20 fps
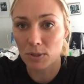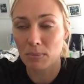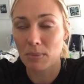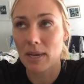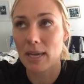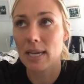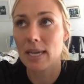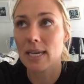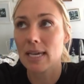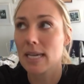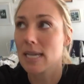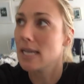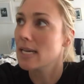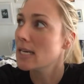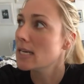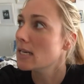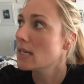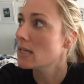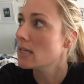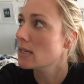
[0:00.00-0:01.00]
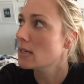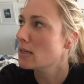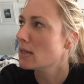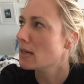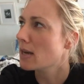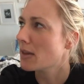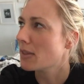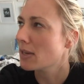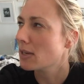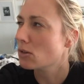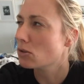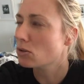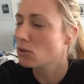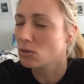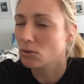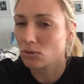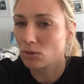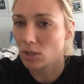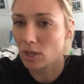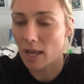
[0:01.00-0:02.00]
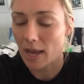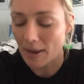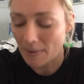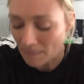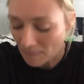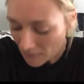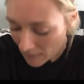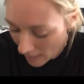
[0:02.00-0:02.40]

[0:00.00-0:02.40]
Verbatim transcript: as me in I think June or July